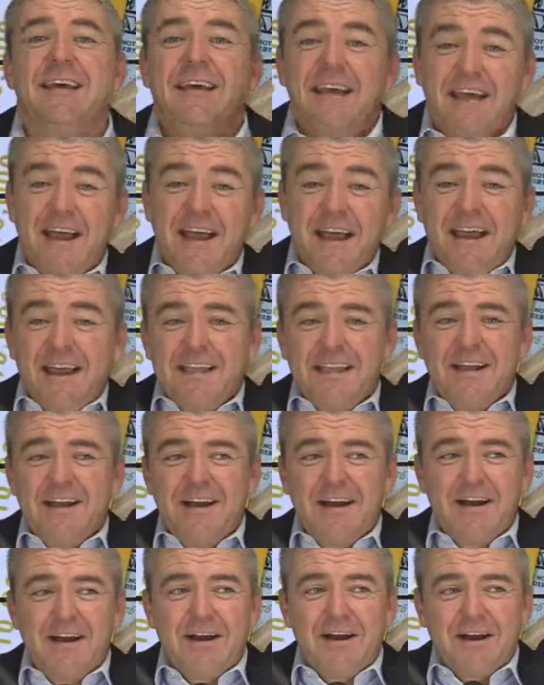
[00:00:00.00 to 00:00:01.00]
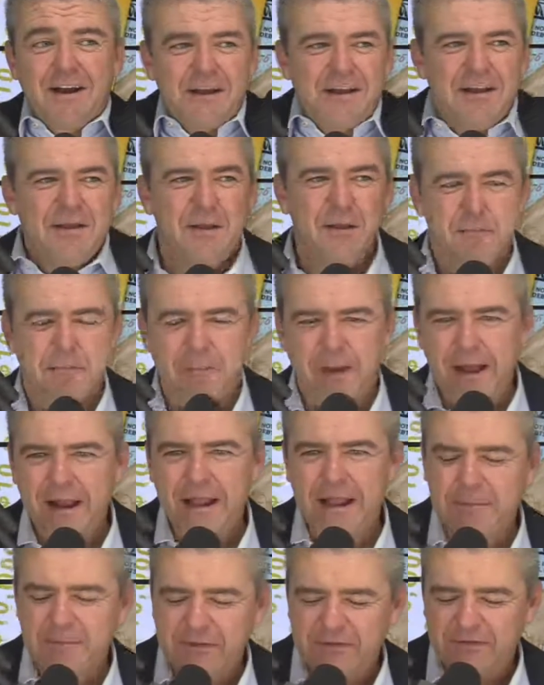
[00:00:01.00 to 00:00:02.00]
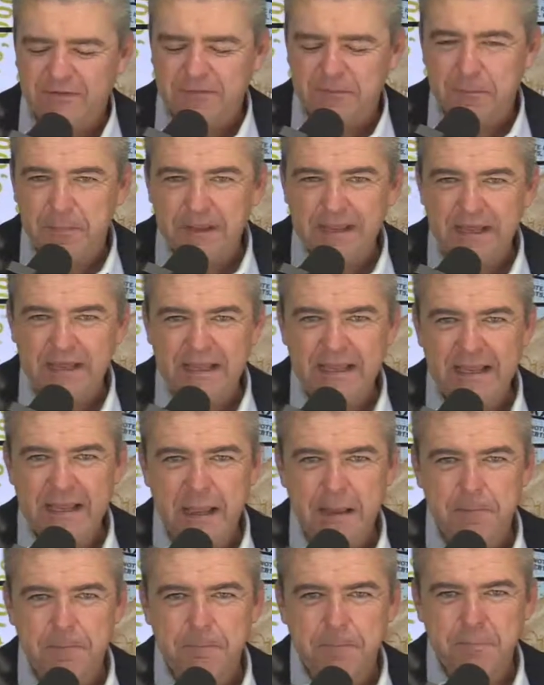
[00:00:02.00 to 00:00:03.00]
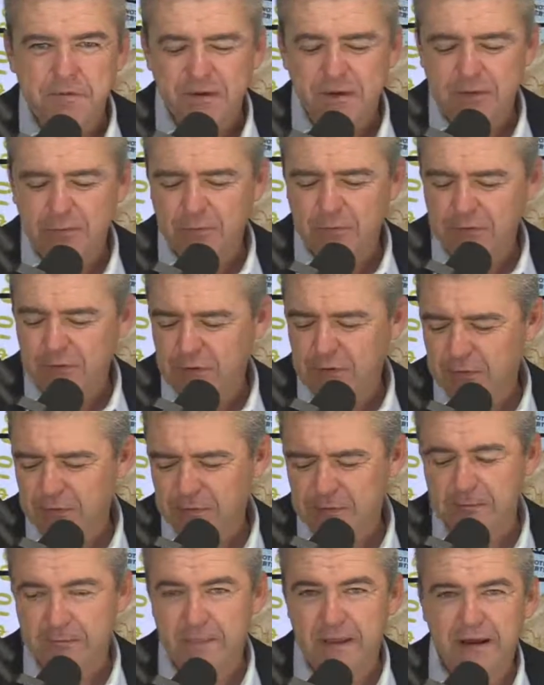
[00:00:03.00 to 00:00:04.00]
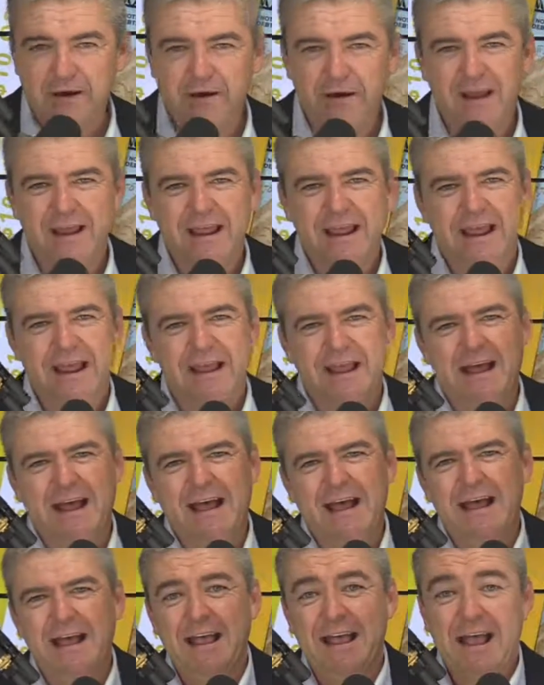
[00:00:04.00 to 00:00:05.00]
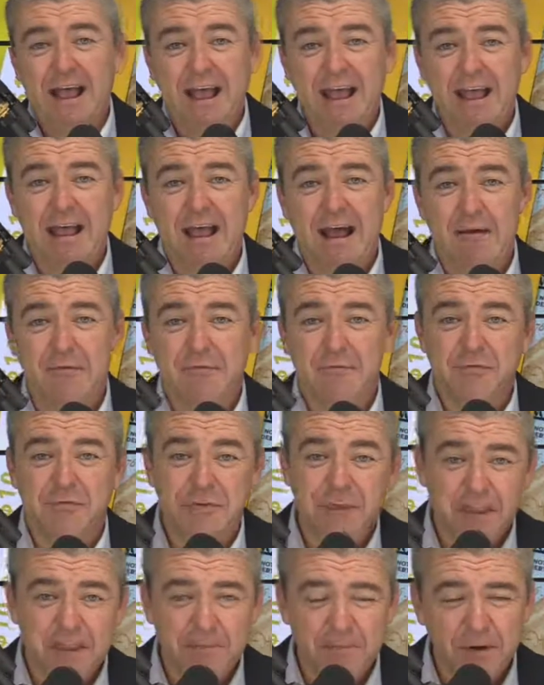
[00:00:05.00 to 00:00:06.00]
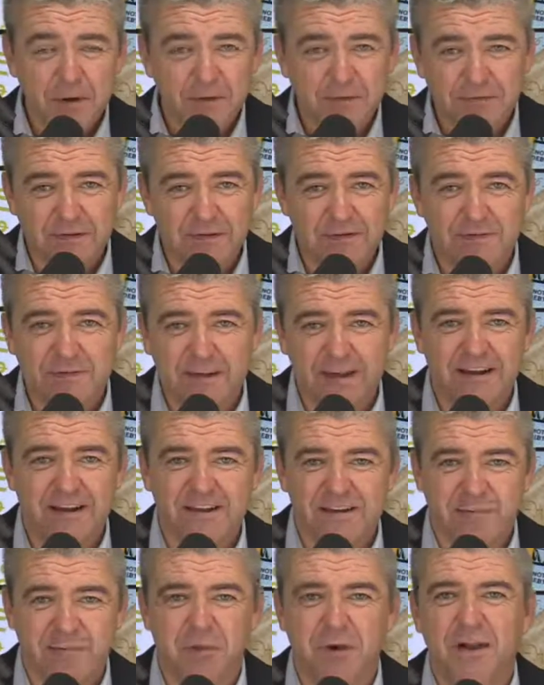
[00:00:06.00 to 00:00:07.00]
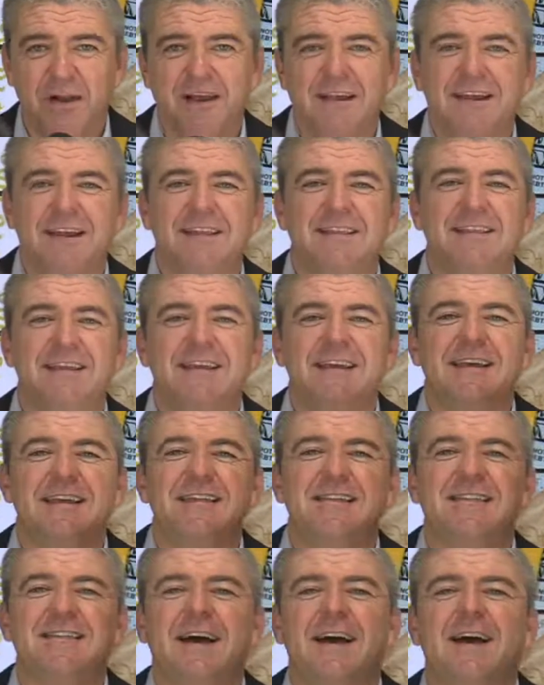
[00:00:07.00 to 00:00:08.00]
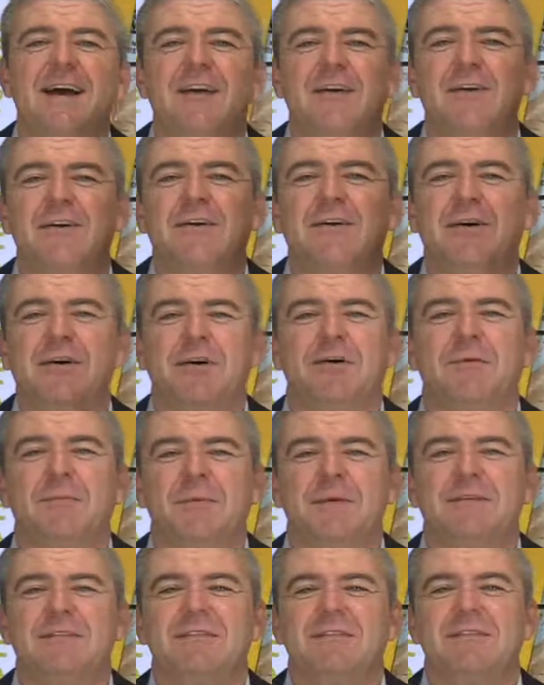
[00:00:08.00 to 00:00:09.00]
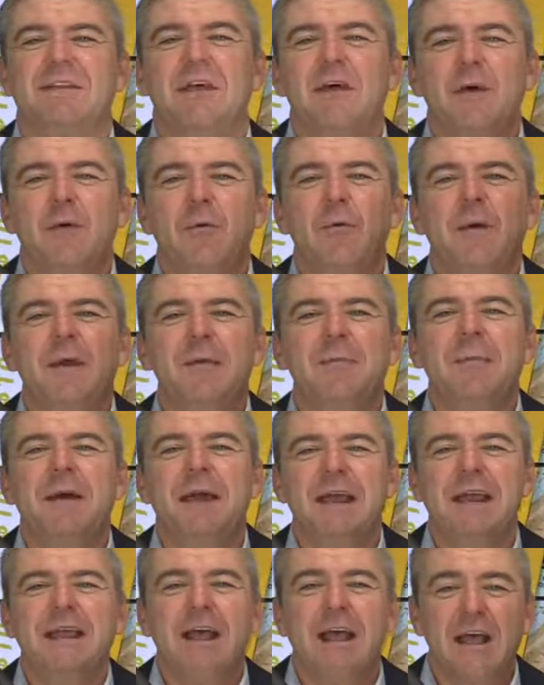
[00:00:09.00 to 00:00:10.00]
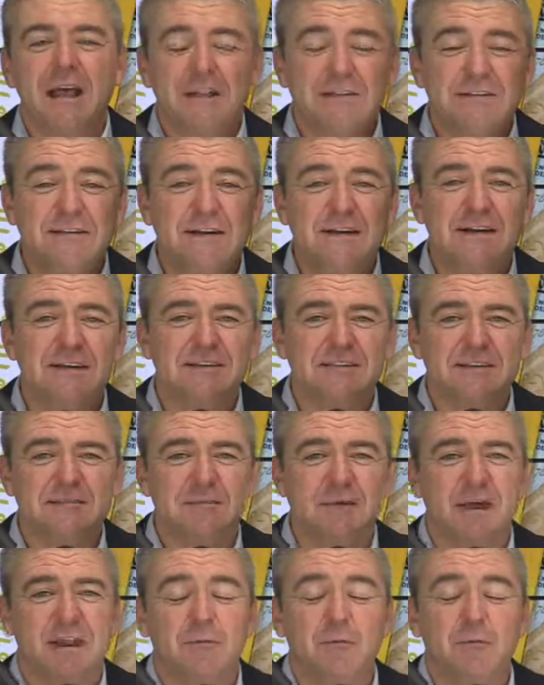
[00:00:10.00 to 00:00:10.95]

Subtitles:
Hey there. My name is Billy W. Merritt, and I have the most effective product in the entire car business. We make tons of money.